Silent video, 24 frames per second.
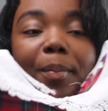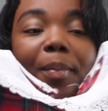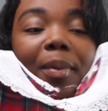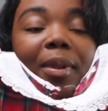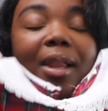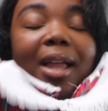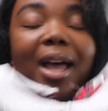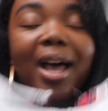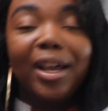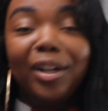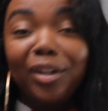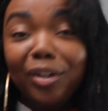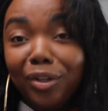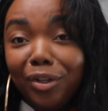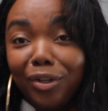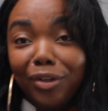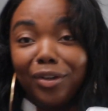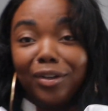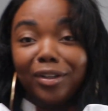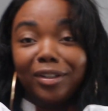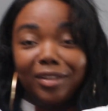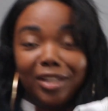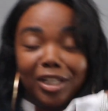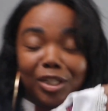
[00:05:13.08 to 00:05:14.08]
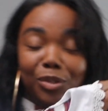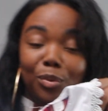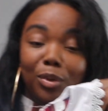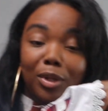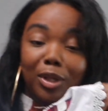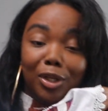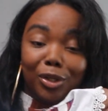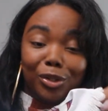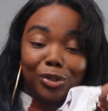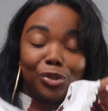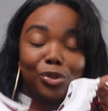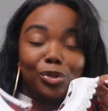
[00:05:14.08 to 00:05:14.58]
plaid look. This will
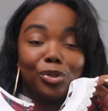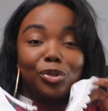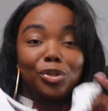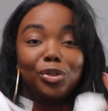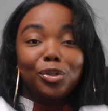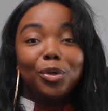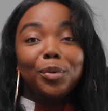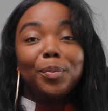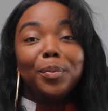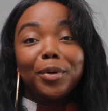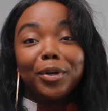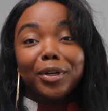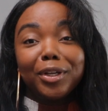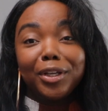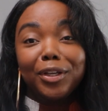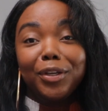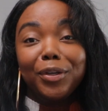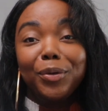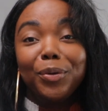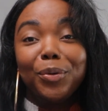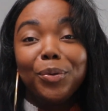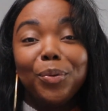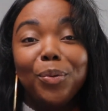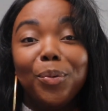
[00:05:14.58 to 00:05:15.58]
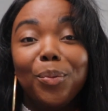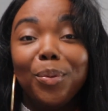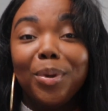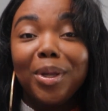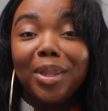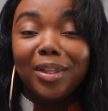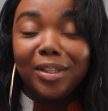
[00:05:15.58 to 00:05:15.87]
look super cute with